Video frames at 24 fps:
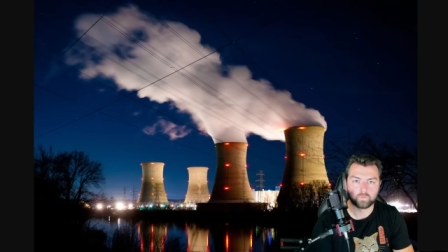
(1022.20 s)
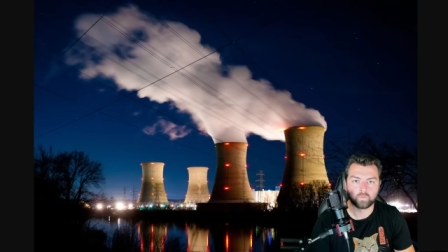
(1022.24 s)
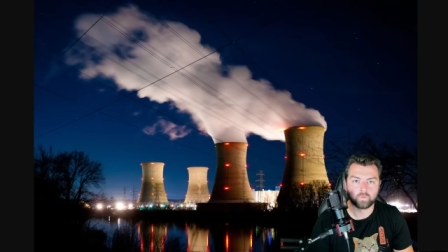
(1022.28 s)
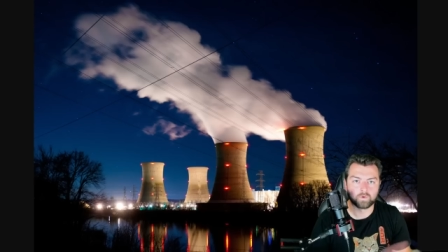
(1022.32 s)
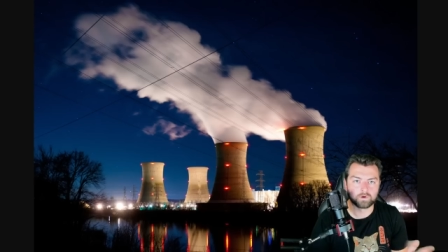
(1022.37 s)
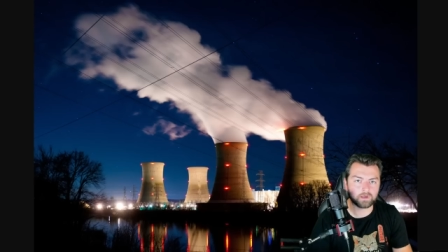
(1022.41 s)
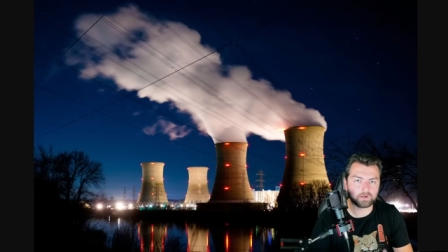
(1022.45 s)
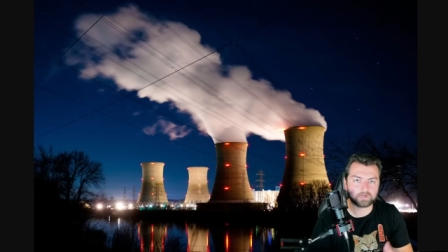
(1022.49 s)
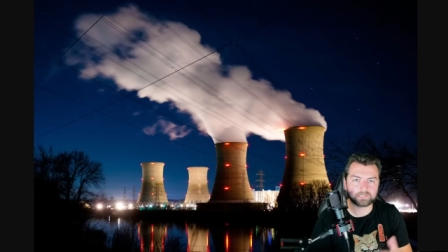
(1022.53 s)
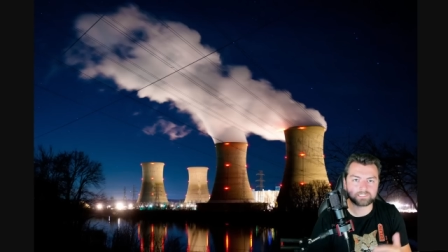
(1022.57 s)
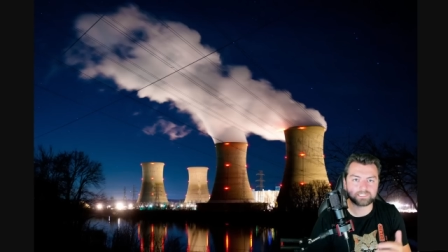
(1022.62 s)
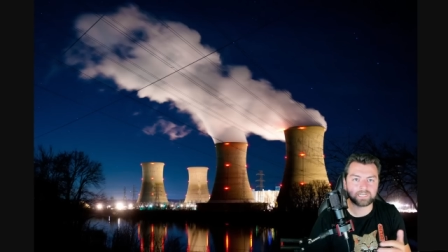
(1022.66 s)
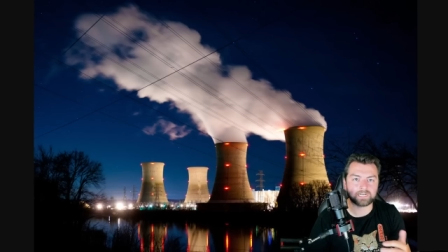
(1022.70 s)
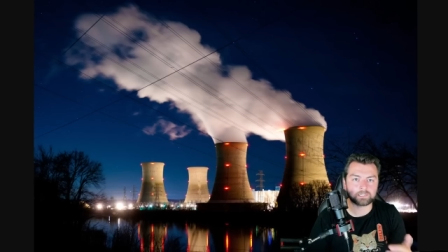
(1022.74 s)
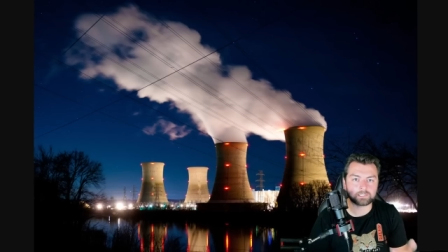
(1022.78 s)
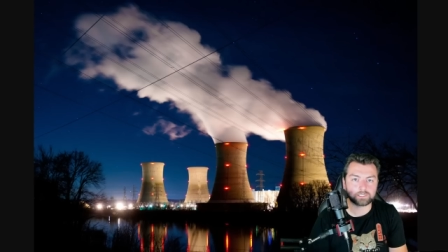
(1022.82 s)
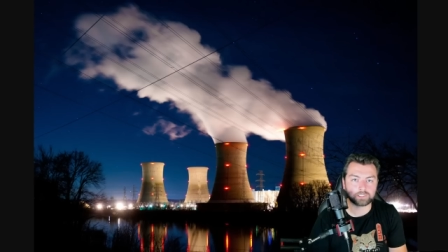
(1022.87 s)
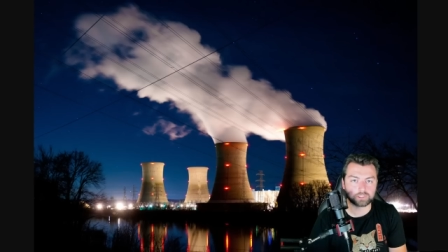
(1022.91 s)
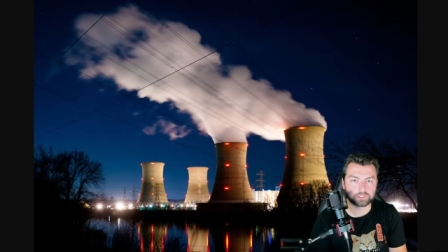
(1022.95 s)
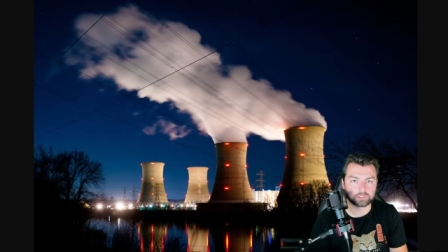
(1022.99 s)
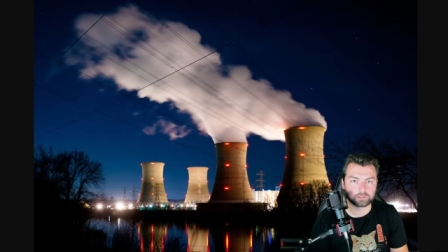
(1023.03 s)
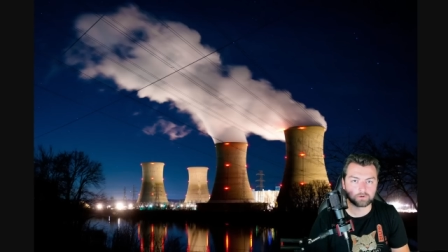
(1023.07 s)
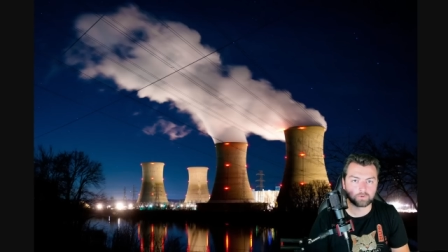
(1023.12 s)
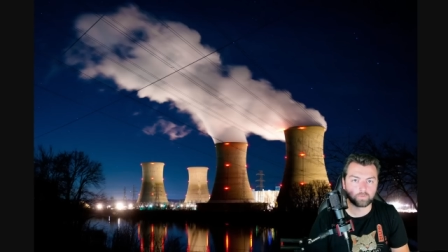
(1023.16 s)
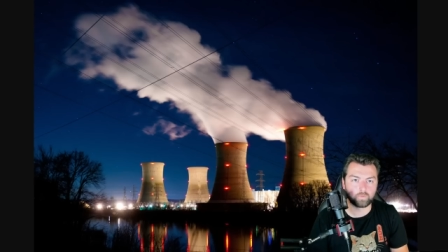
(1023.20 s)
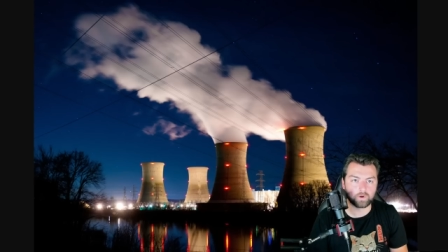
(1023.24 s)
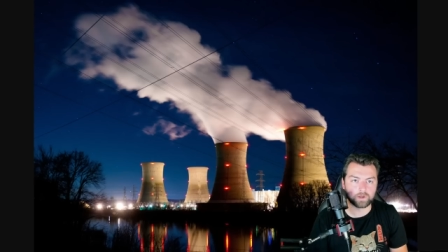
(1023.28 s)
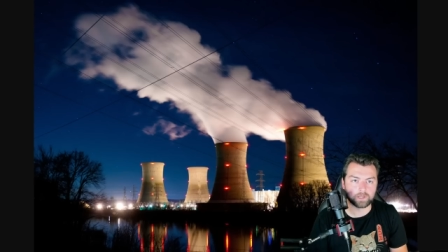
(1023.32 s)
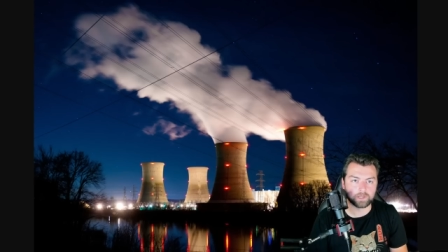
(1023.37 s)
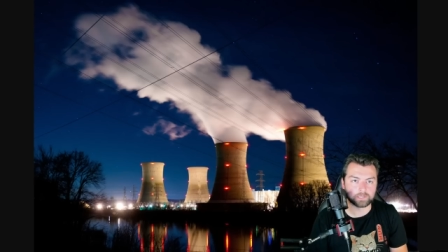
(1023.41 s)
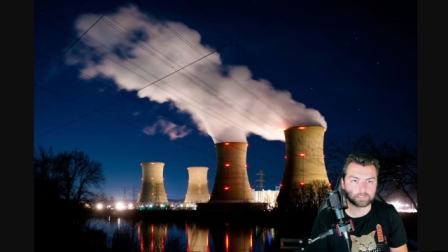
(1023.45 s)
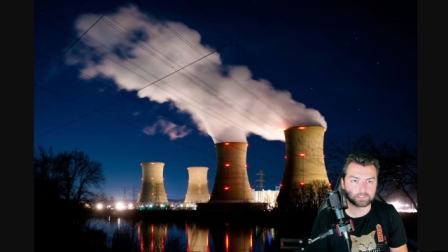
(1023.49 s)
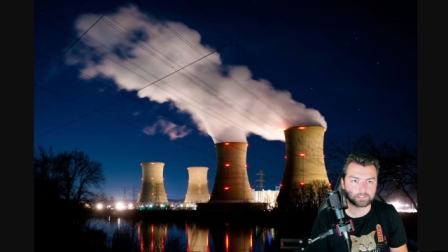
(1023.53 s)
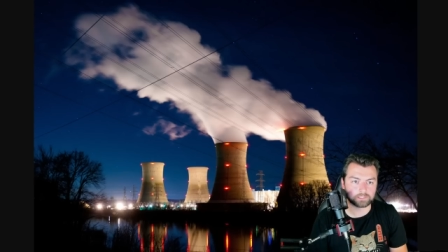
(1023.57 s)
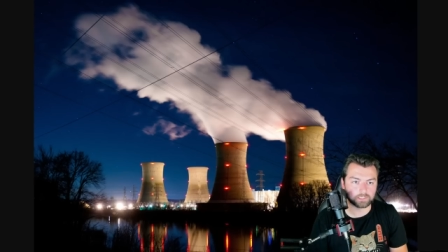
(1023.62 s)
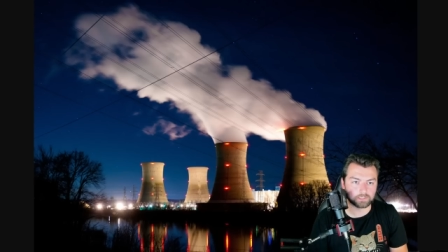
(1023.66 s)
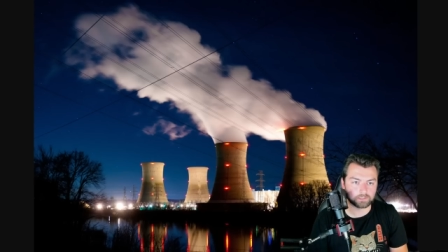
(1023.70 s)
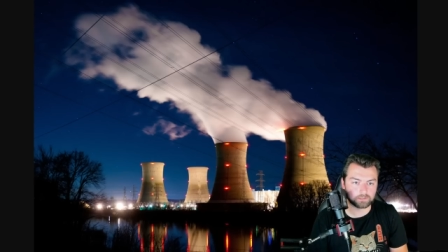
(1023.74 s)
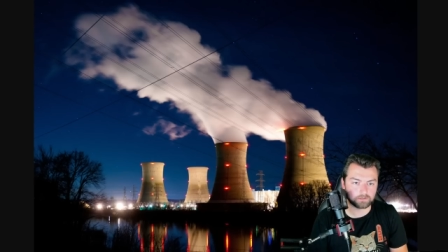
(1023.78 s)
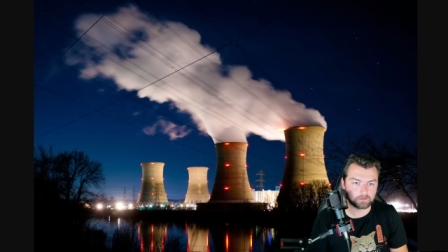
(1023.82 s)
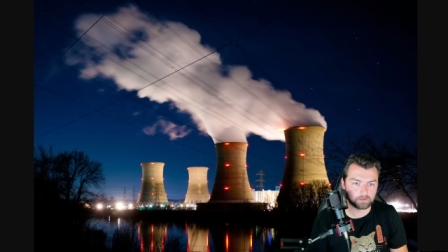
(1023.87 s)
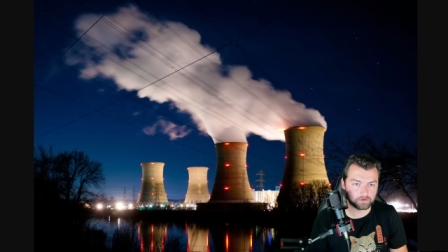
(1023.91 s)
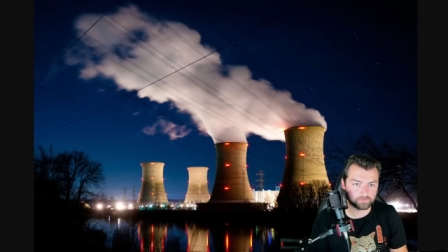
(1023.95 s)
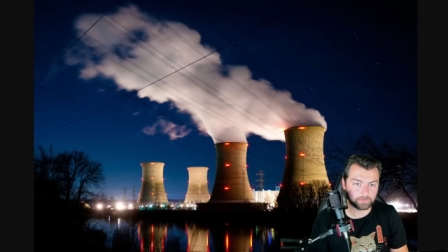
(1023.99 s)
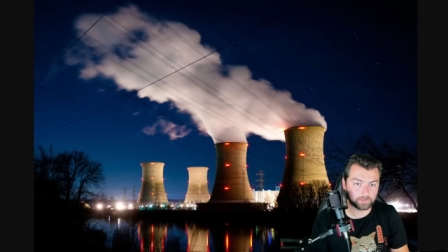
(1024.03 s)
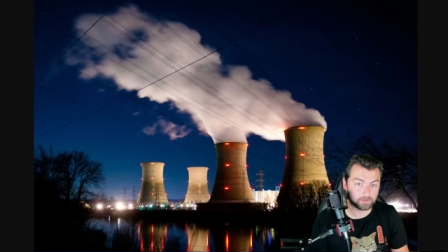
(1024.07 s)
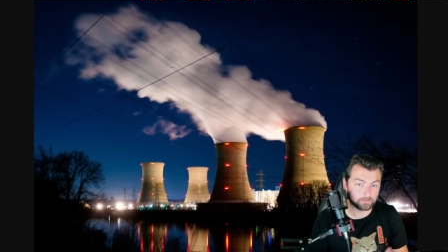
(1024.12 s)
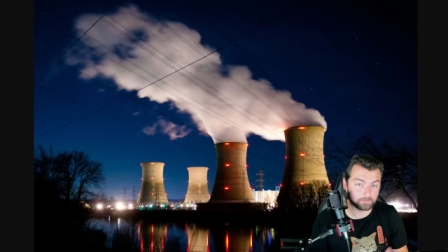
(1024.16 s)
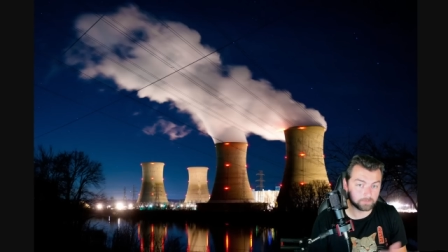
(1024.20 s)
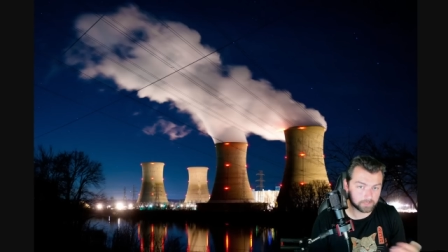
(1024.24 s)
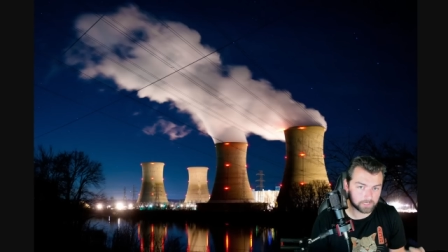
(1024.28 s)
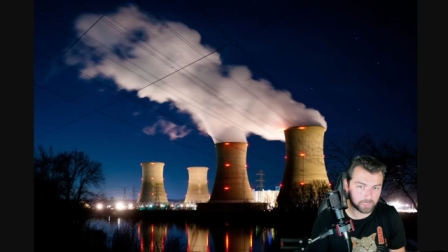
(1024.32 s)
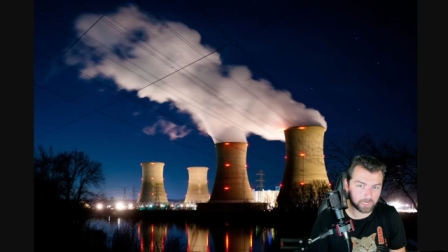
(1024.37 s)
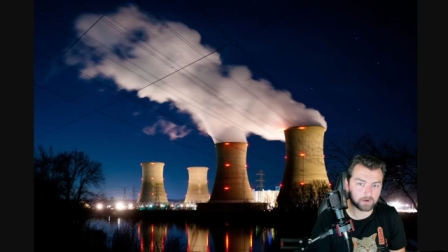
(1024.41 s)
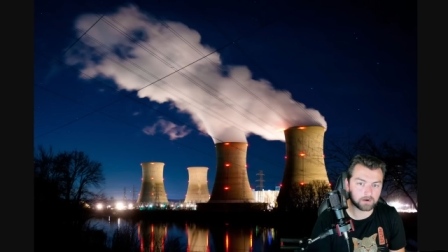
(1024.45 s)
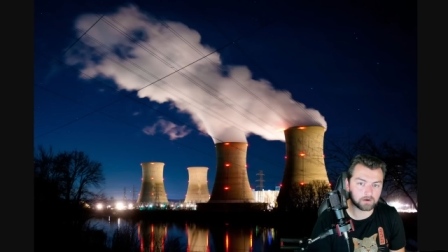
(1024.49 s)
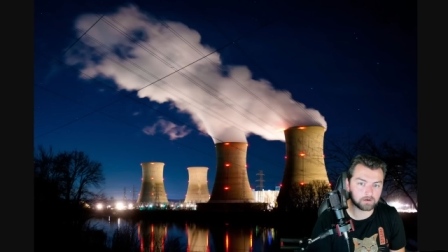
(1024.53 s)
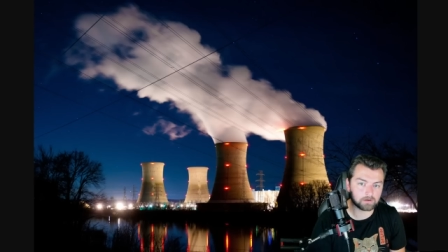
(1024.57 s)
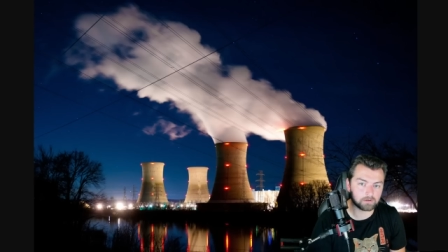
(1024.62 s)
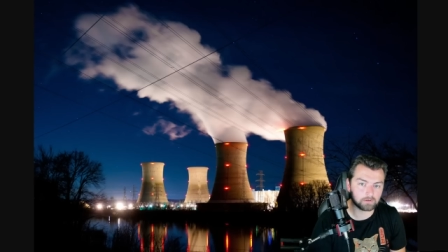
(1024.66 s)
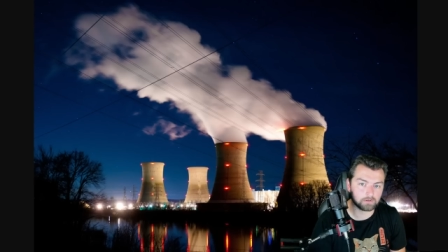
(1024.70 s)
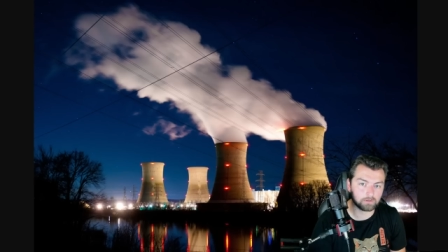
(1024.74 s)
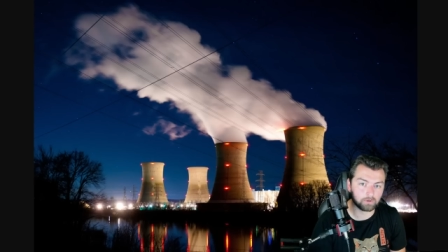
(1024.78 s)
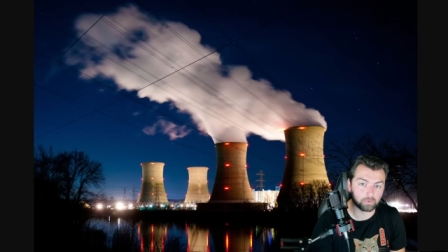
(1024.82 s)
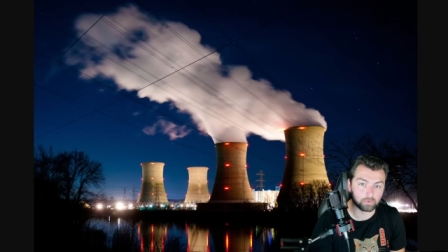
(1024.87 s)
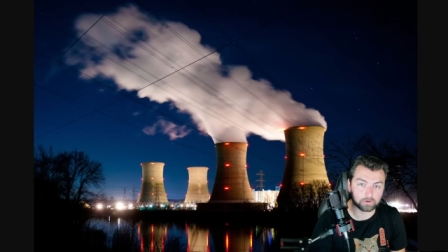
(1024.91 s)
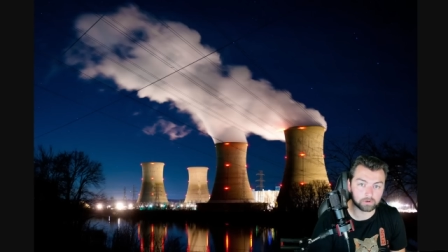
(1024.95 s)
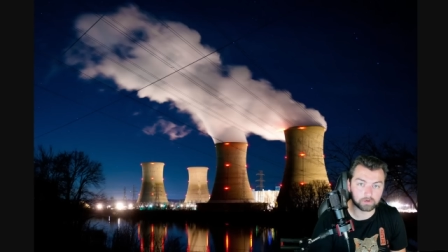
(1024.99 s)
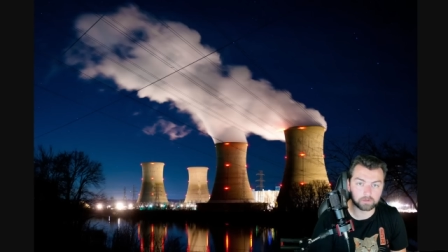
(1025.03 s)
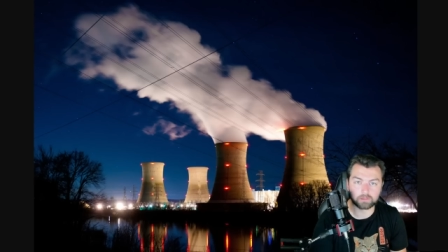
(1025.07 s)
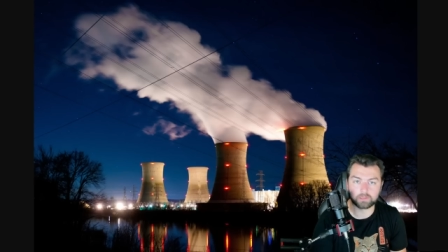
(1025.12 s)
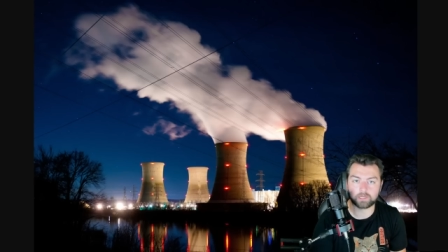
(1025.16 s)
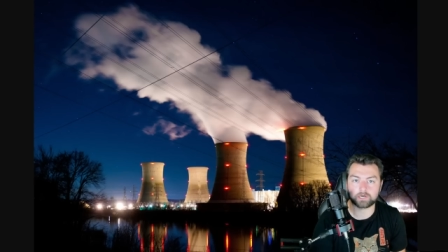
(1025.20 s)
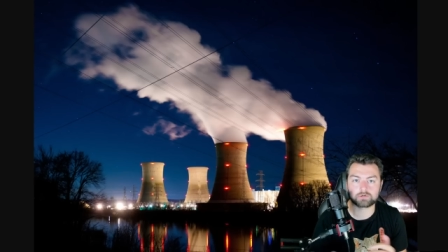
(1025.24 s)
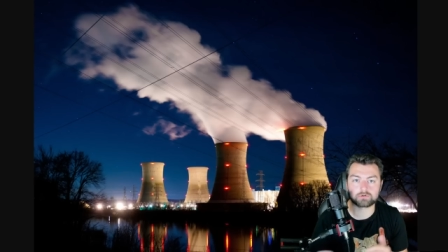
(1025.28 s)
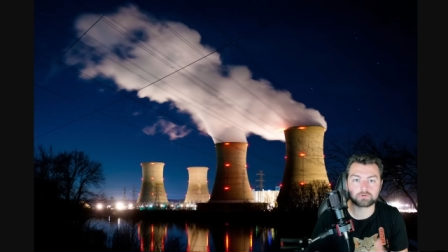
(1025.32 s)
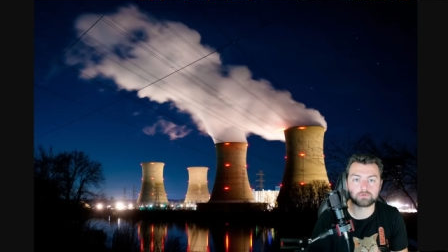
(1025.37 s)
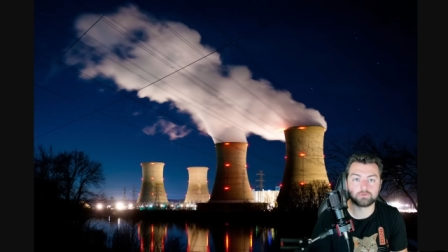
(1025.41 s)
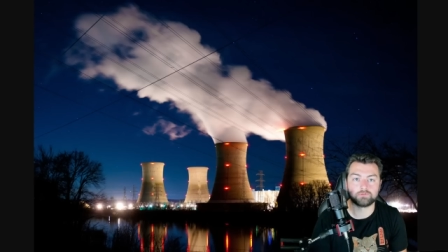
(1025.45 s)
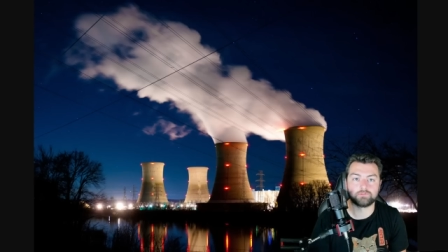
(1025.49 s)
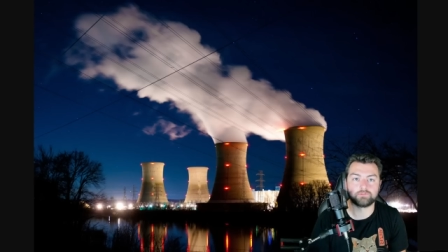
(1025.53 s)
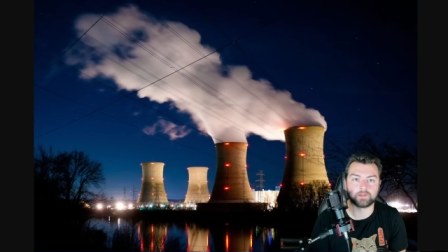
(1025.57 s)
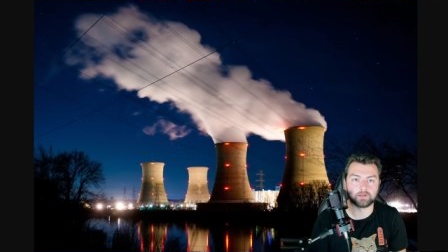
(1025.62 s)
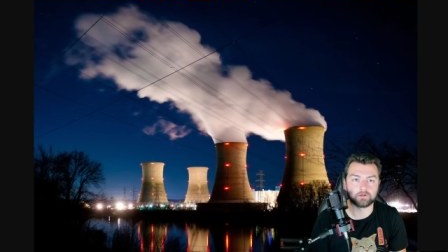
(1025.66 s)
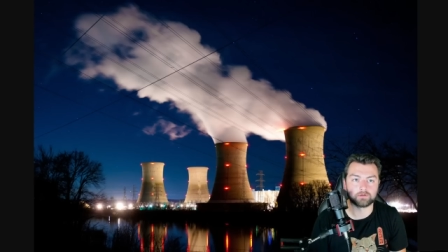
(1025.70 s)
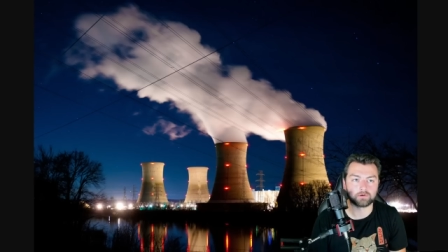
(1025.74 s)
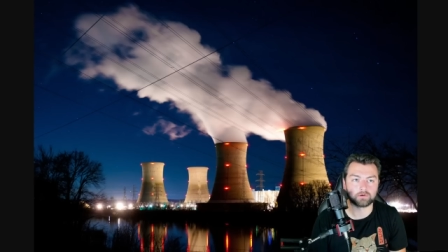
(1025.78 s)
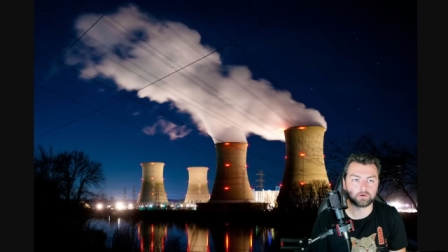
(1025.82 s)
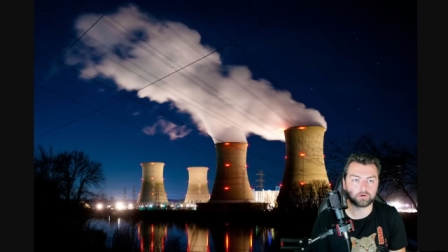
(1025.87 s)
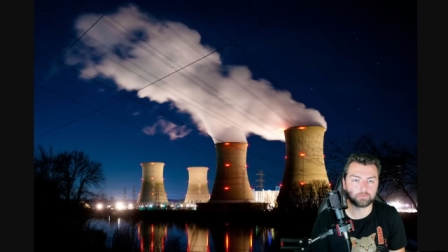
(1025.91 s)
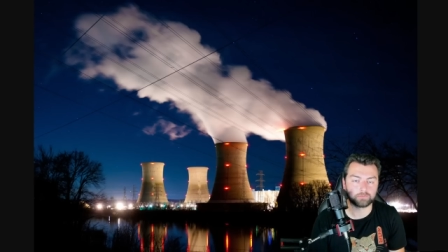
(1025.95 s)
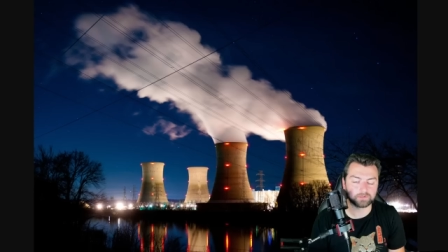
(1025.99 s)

We're not exactly sure which. It could have been a mechanical or an electrical failure,